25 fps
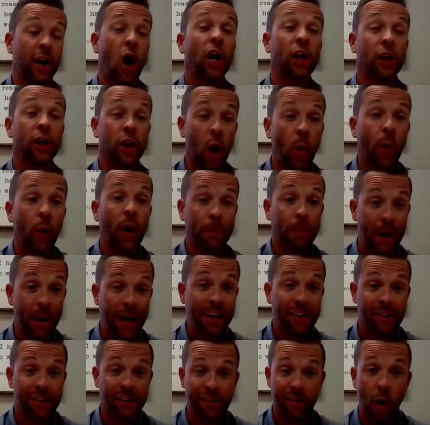ongoing
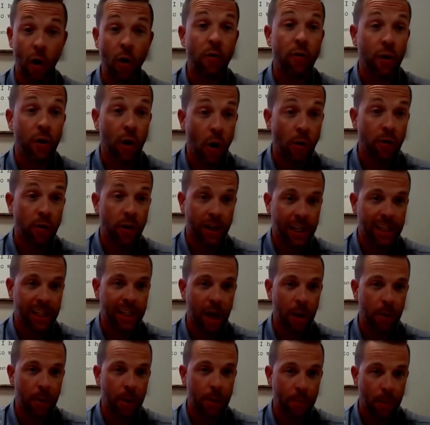basis. Over and over again,
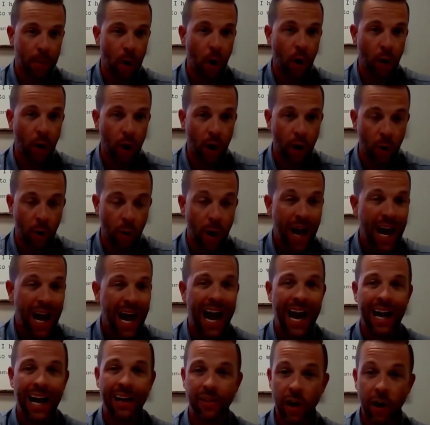they want to borrow
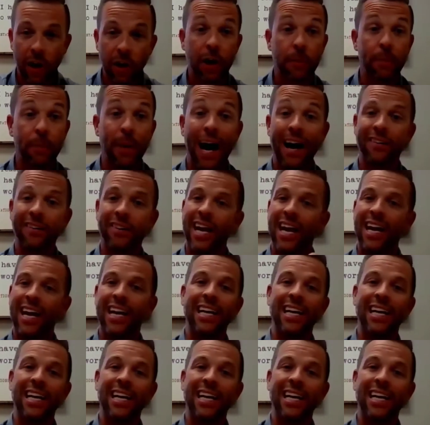at their capacity.